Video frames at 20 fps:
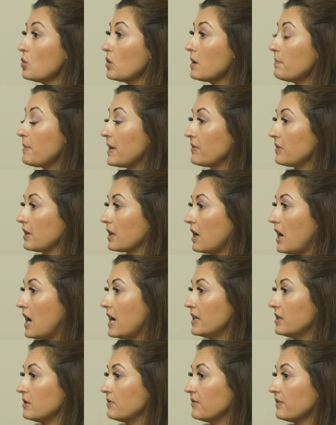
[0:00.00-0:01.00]
about the
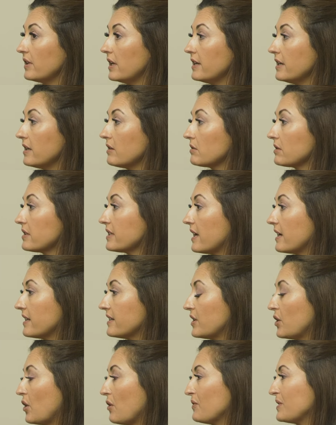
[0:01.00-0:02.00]
kind of clinical
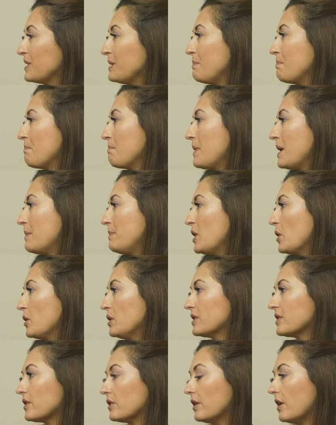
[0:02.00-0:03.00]
signs that obviously maybe
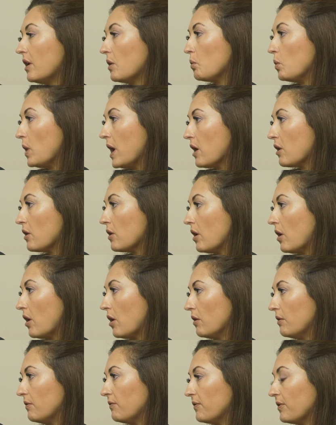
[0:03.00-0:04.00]
owners are not aware
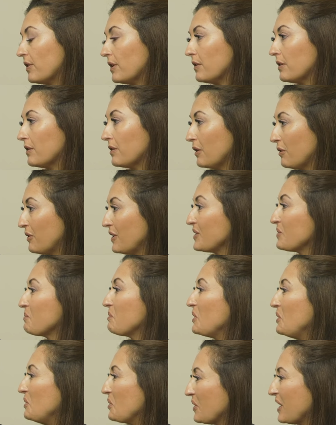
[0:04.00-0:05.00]
of, the things
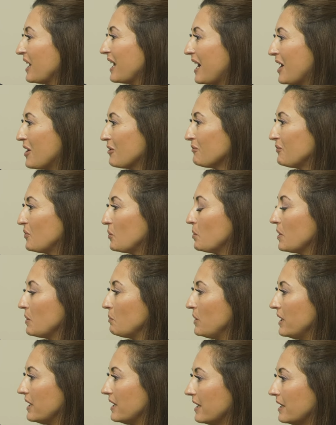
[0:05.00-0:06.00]
we're looking out for when
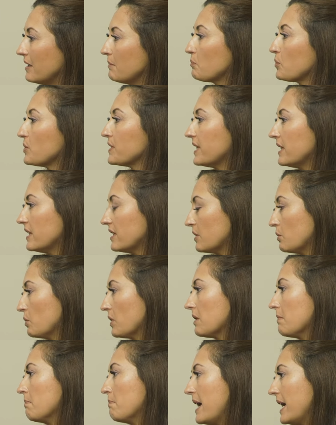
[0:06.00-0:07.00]
we get presented
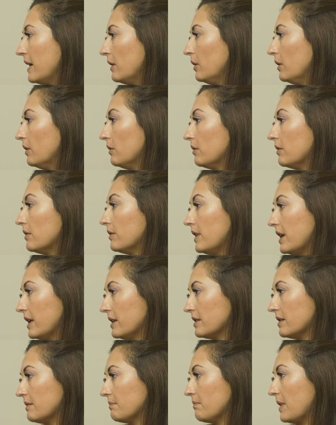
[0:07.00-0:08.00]
with a male
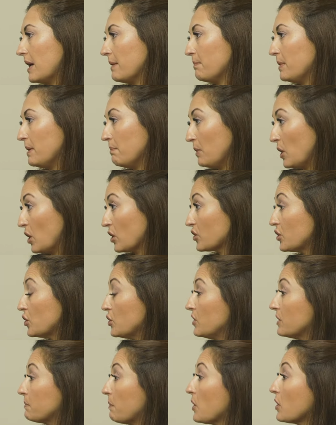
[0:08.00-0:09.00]
that might be blocked. So
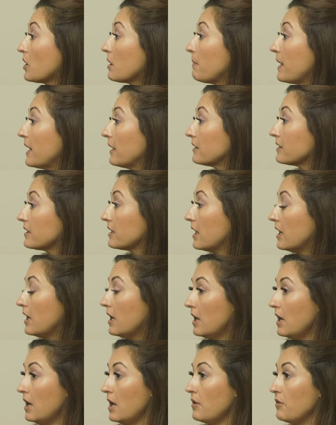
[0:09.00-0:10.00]
you spoke about
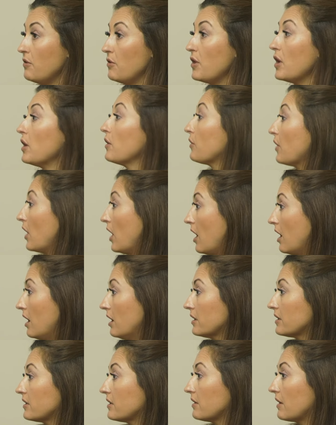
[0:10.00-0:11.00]
the
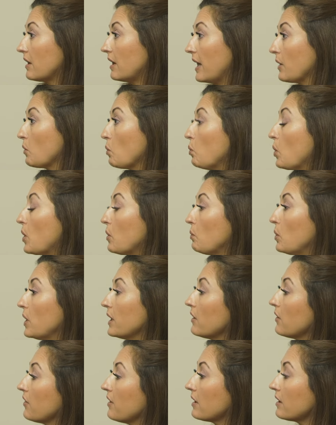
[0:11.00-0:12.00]
heart. Like
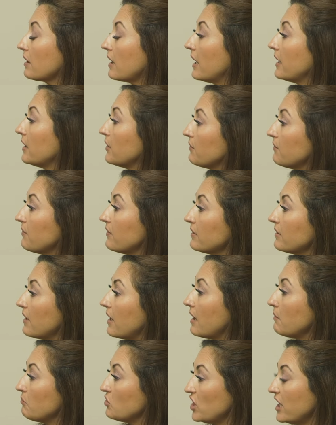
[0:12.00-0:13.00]
what are the kind of
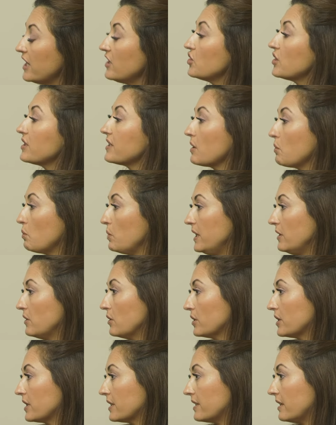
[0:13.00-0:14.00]
changes that we
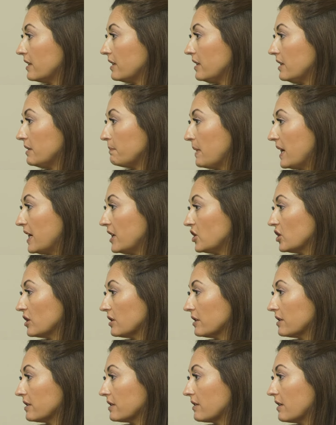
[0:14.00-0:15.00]
notice in these
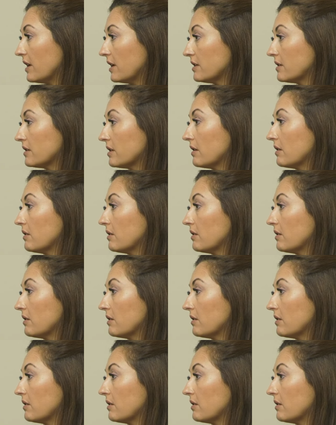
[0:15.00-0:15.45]
patients that